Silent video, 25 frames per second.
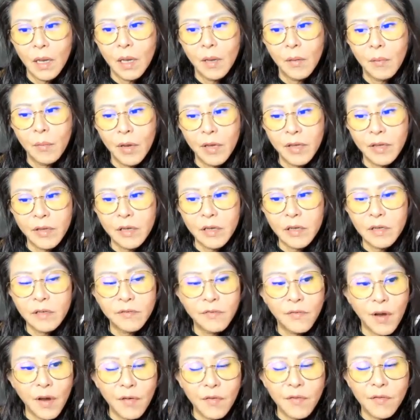Matter is
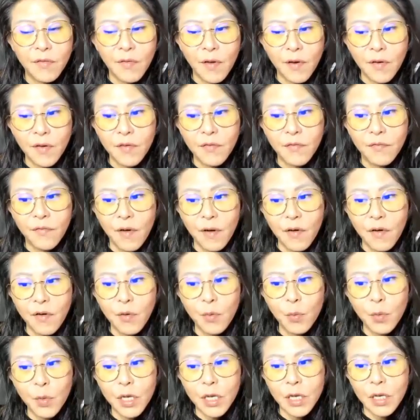very, very, very
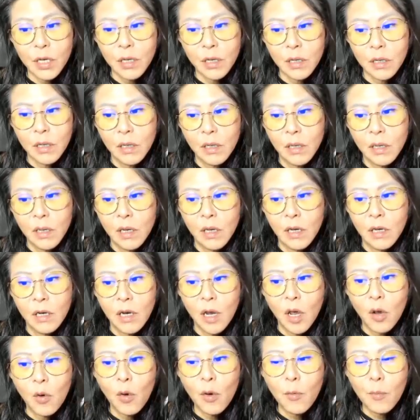weak.
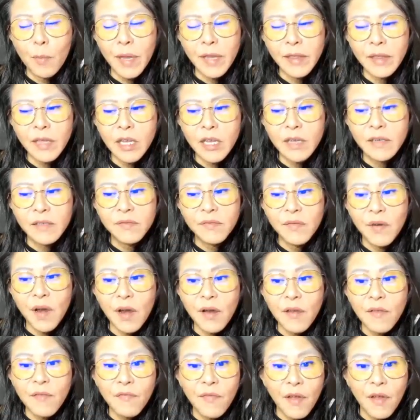Now when matter is
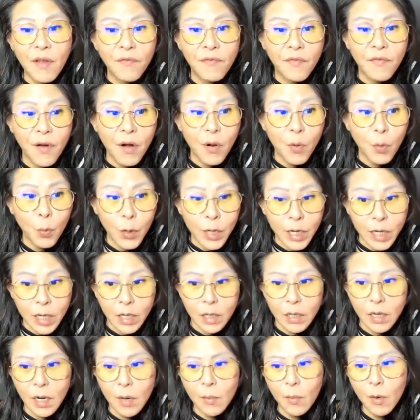very, very, very
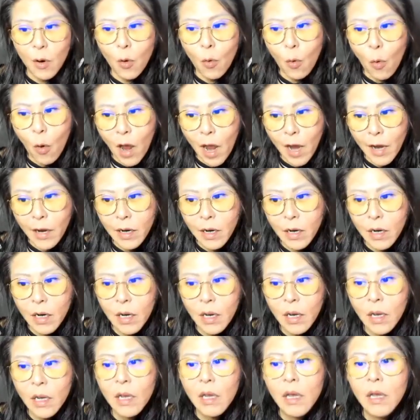weak, number one,
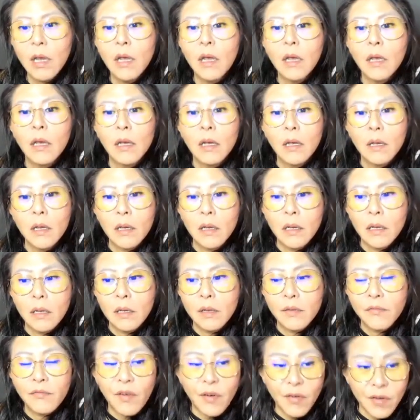
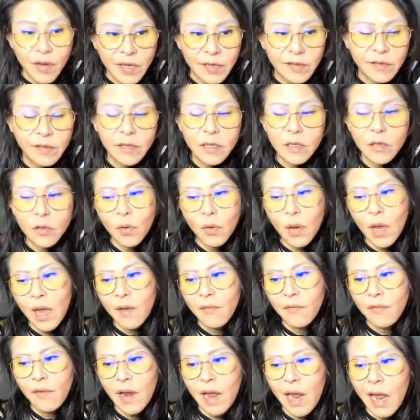very easy to
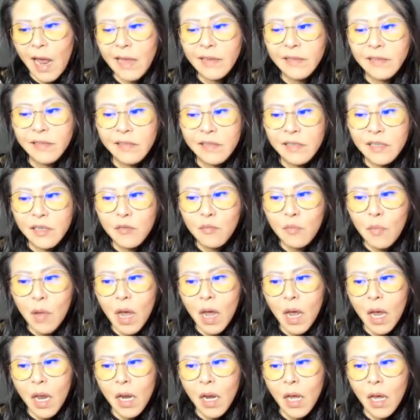have like
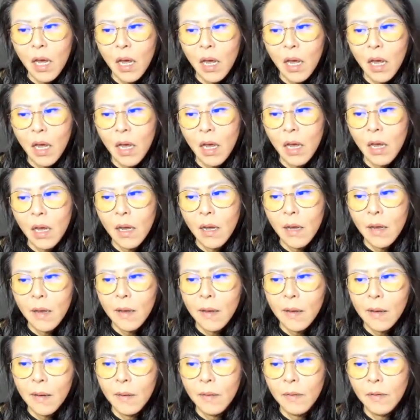eczema,
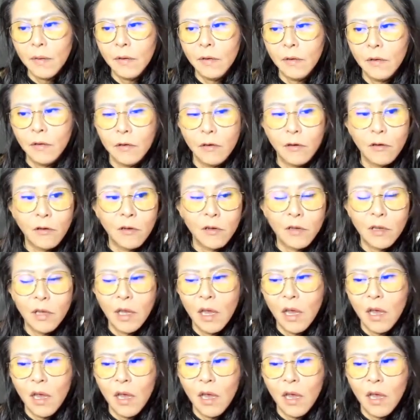no?